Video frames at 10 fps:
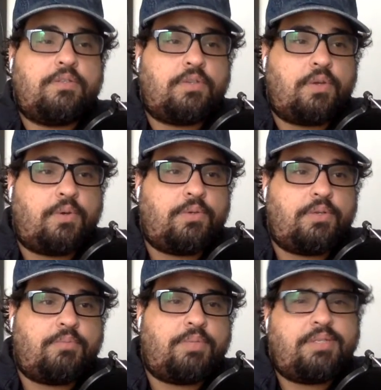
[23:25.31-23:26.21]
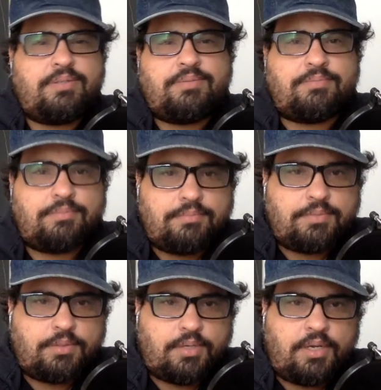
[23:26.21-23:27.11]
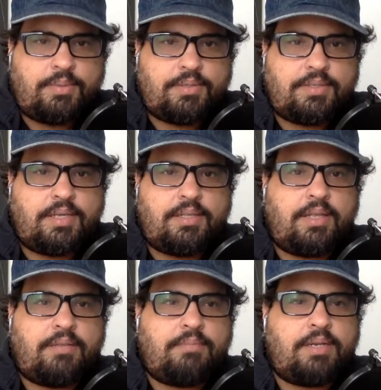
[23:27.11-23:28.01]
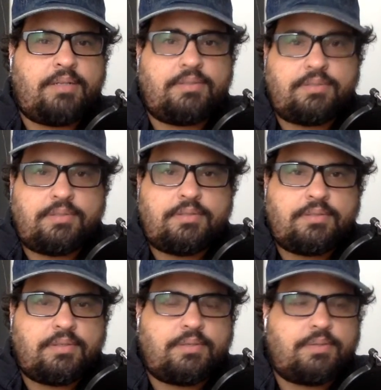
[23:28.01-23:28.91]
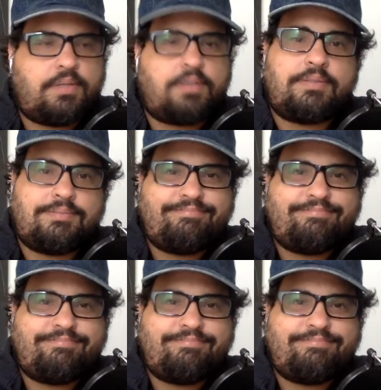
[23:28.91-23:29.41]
So please don't comment saying that my list sucks.